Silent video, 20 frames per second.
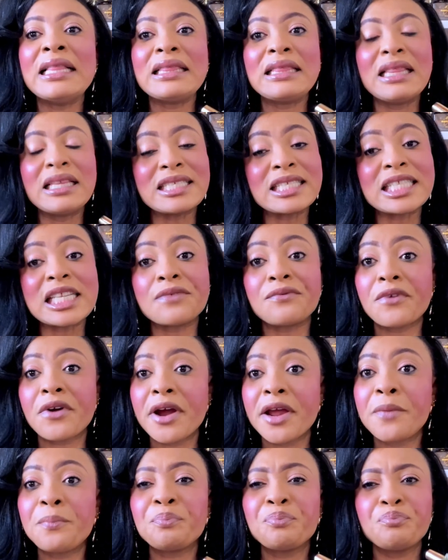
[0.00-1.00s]
This is a
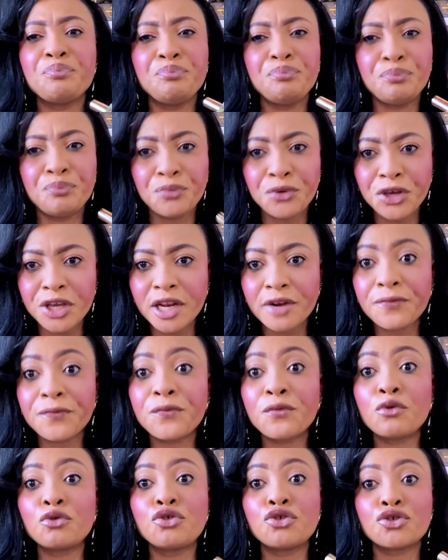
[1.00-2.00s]
very
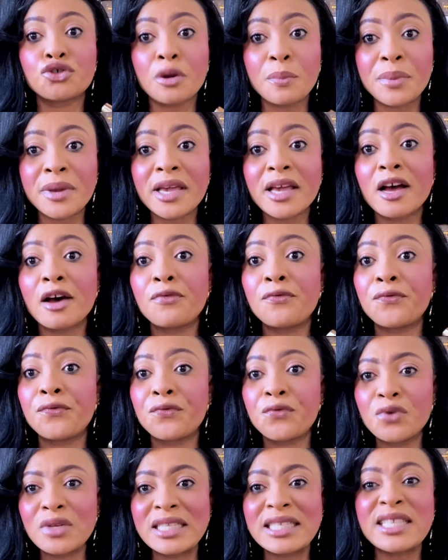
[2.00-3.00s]
beautiful, tropical,
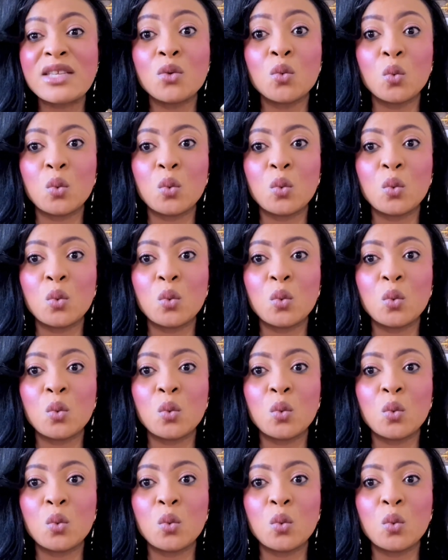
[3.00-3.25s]
fruity,